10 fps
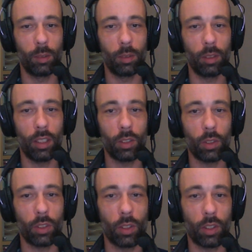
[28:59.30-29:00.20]
And there's
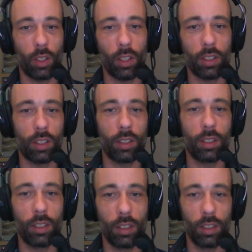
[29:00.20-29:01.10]
also a cause.
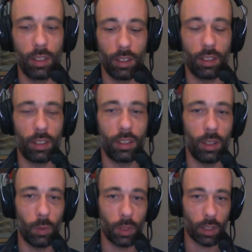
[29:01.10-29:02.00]
Let's
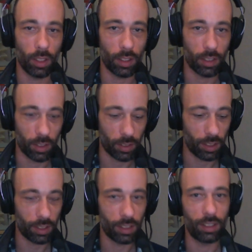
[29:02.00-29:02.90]
see what the cause is, right?